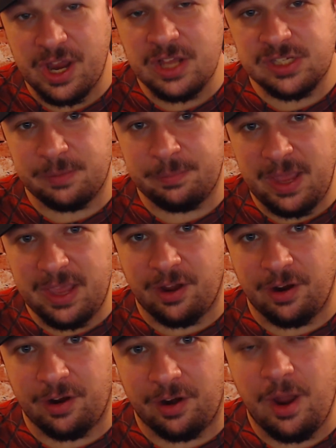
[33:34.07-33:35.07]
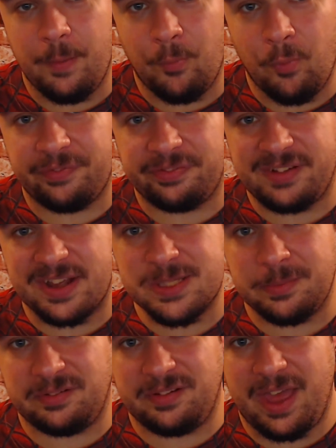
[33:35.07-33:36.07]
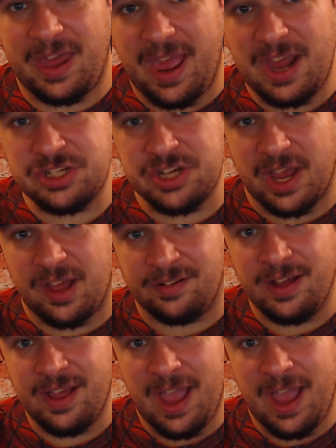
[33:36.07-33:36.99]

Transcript: to make her more flexible and agile